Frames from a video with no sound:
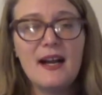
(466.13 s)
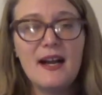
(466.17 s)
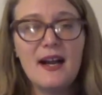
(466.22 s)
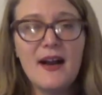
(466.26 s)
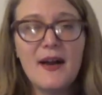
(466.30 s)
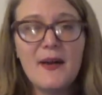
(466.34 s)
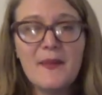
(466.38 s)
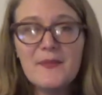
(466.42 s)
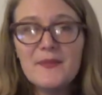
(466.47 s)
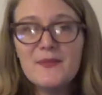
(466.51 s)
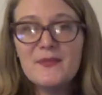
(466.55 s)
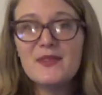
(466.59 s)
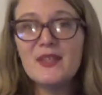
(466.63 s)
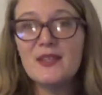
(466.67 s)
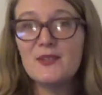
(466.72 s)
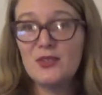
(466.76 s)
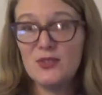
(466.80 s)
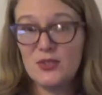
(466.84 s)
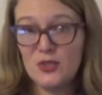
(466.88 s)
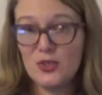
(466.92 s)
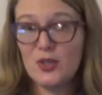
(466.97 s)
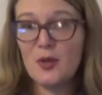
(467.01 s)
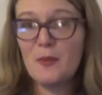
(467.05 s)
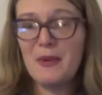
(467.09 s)
um,
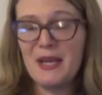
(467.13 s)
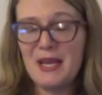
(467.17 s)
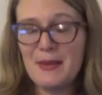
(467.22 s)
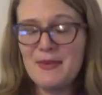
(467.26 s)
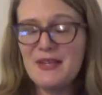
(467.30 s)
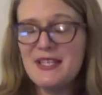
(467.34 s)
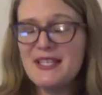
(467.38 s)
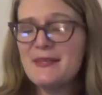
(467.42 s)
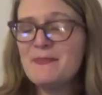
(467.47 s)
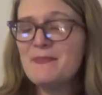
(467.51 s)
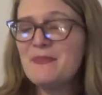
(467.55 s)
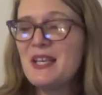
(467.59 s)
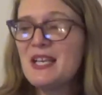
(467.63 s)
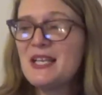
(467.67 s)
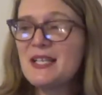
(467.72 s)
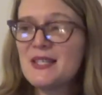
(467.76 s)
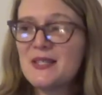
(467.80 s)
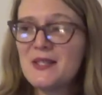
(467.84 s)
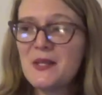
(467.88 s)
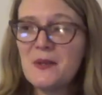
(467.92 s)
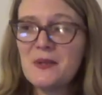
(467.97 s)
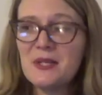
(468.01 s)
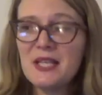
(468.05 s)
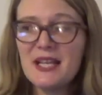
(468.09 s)
to your babies.
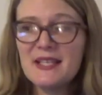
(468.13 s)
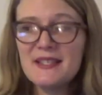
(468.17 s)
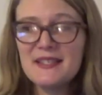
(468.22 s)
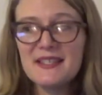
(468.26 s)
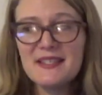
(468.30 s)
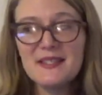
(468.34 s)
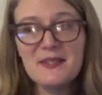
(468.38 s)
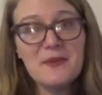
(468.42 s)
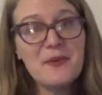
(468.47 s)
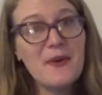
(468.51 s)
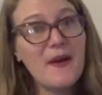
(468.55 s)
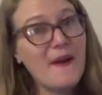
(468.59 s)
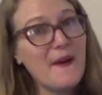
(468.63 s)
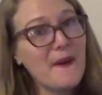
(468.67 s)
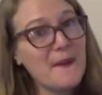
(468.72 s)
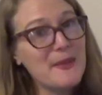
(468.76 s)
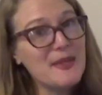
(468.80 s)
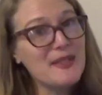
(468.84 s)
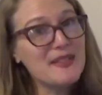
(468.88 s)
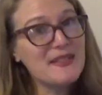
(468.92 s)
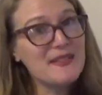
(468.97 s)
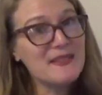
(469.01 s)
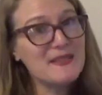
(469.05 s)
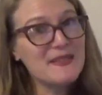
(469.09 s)
So let's do
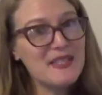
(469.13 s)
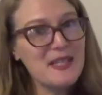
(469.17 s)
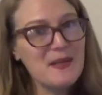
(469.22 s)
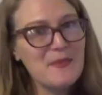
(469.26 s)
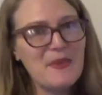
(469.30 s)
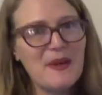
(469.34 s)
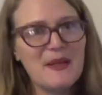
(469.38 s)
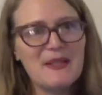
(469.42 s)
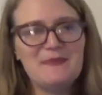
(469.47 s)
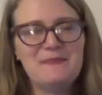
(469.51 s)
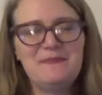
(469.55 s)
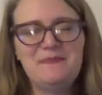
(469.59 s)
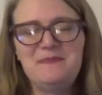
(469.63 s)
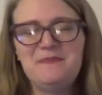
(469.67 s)
I'm a Little Teapot.